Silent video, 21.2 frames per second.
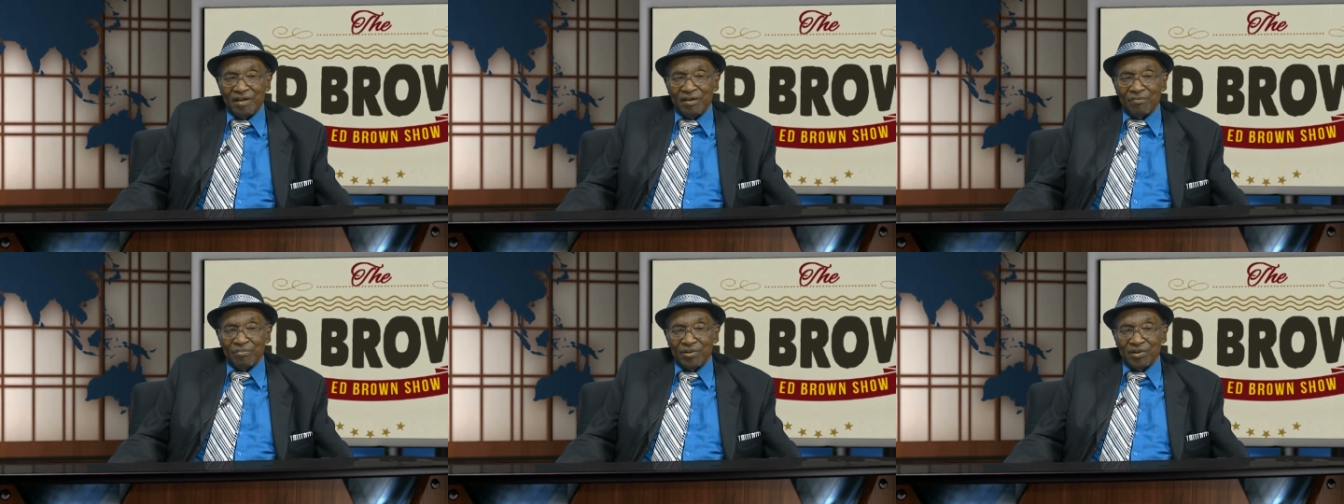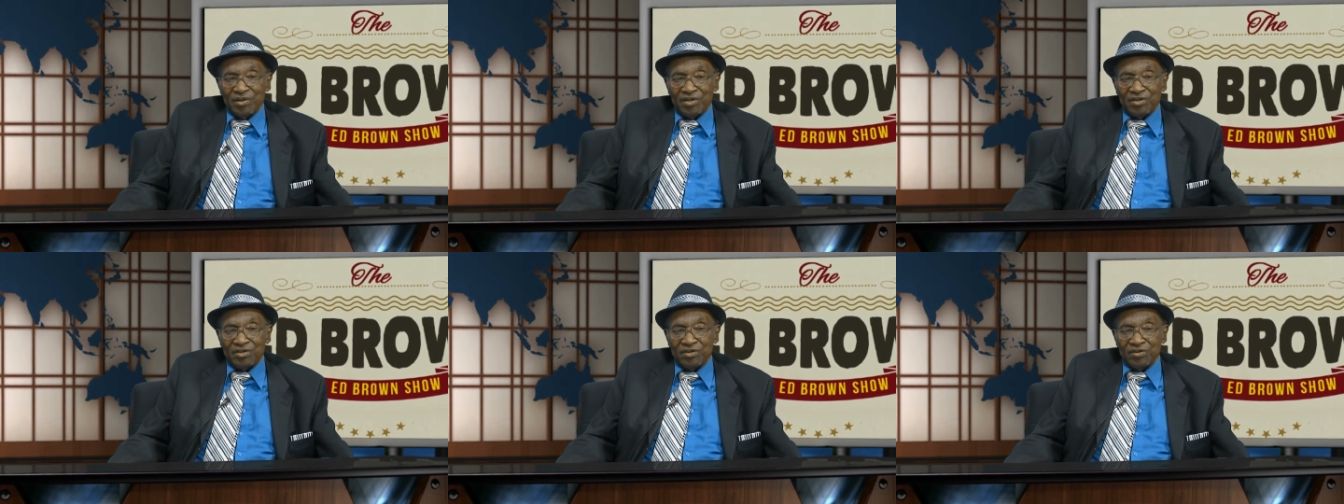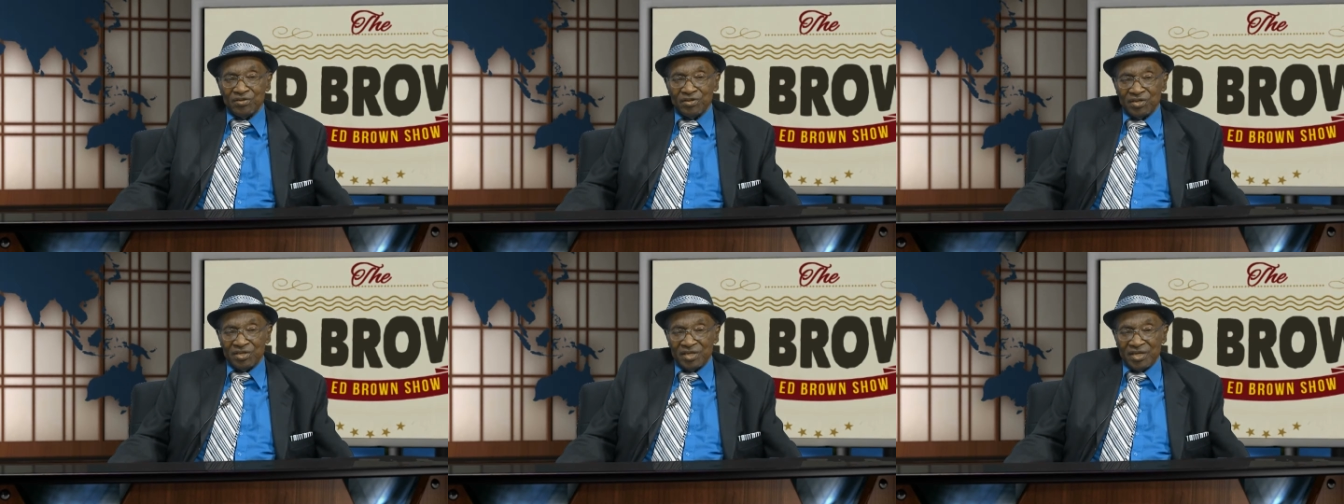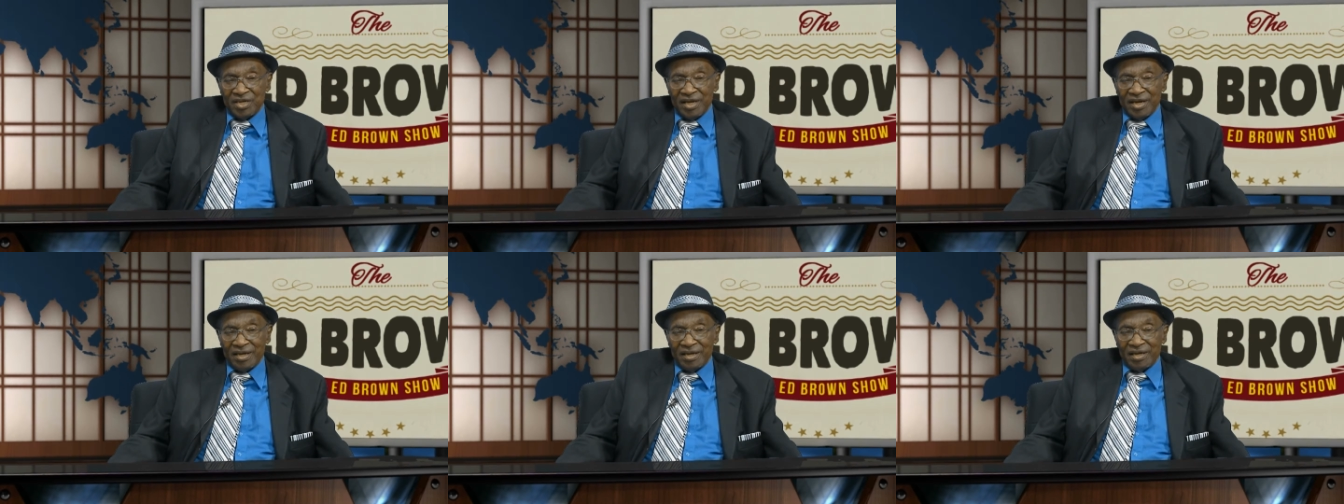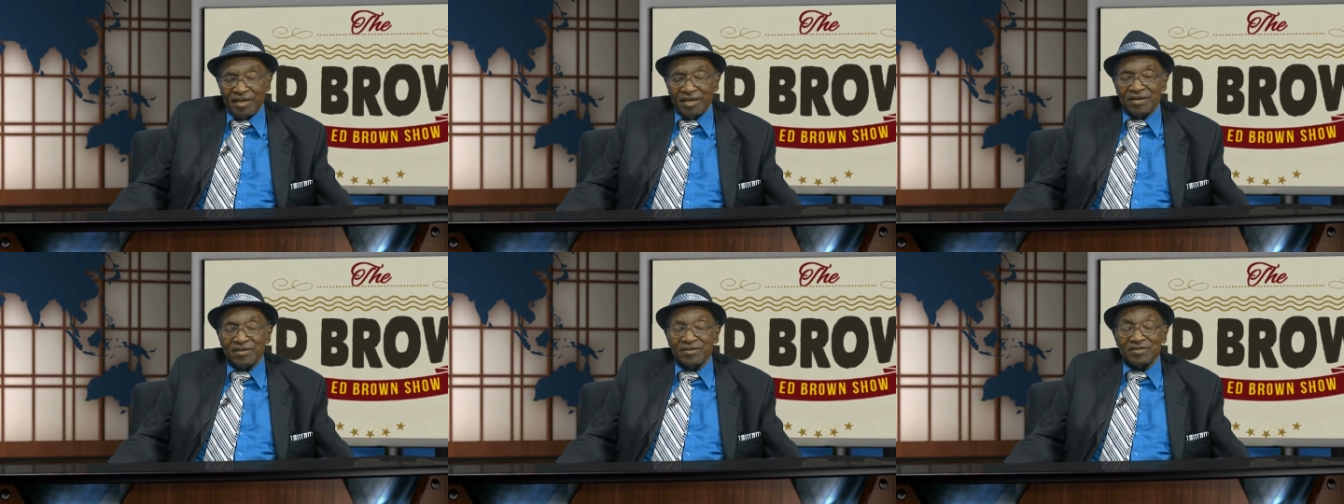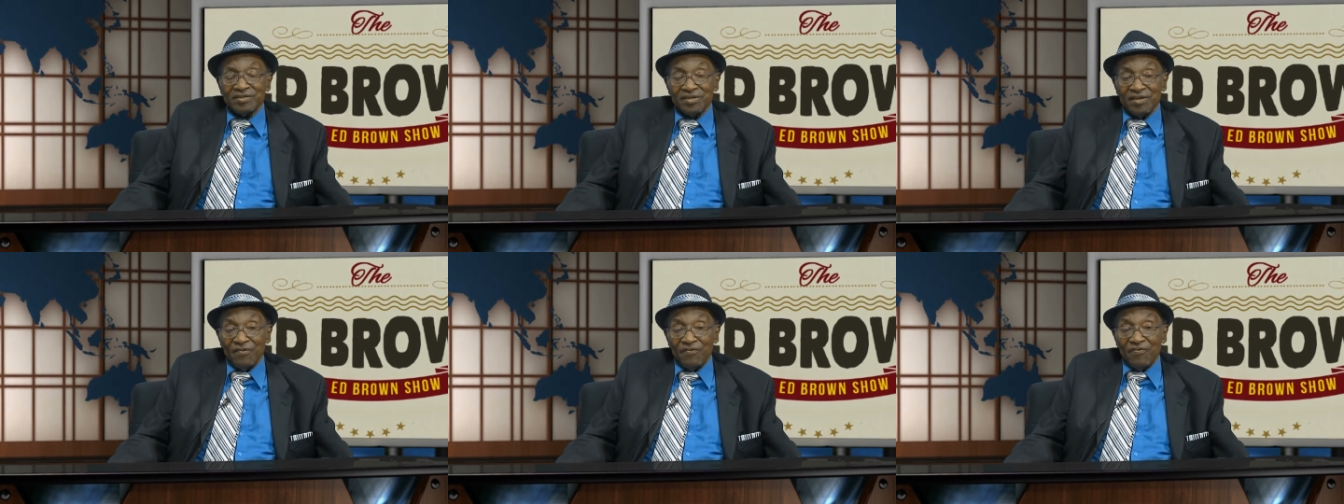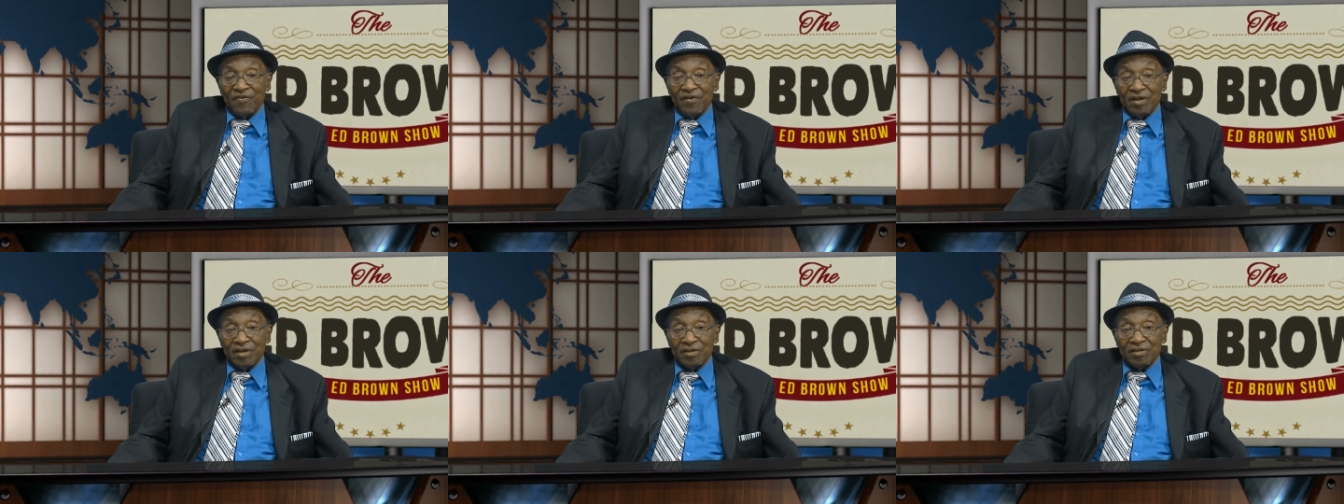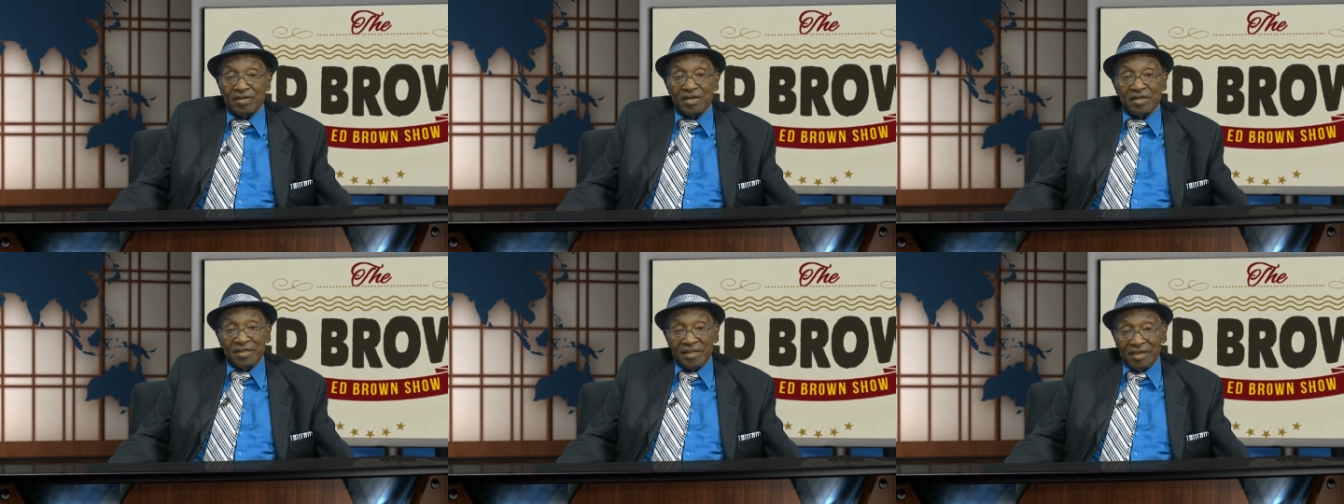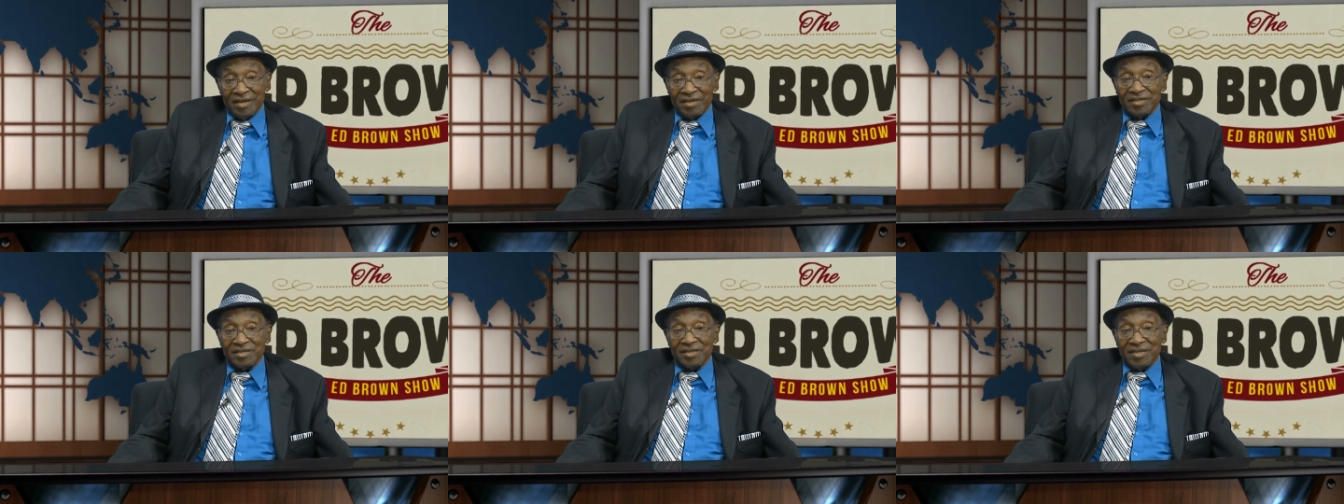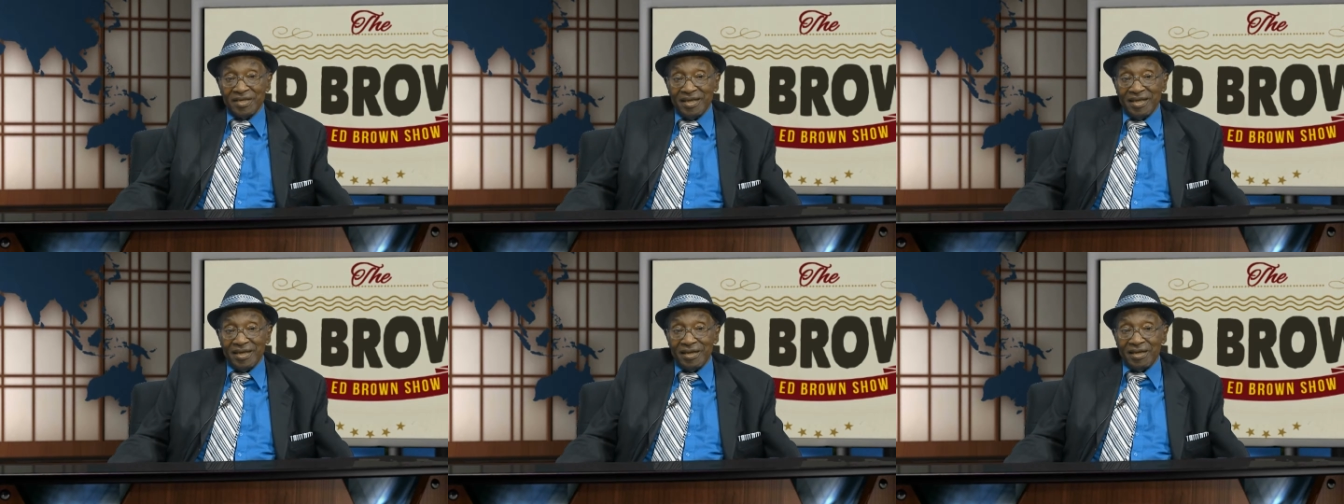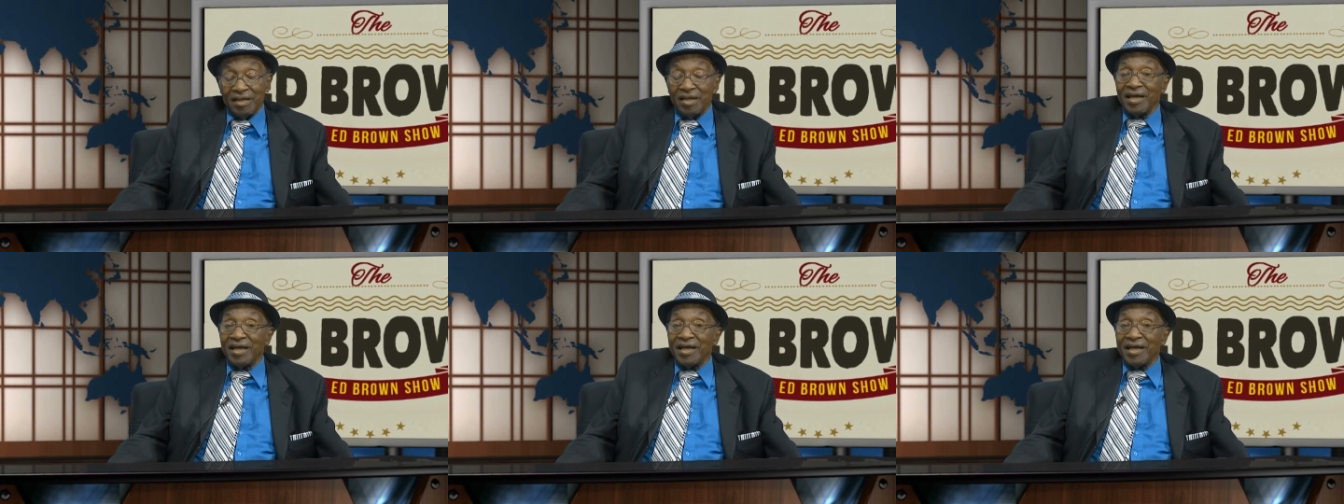Prince George's County because he feels there's a need,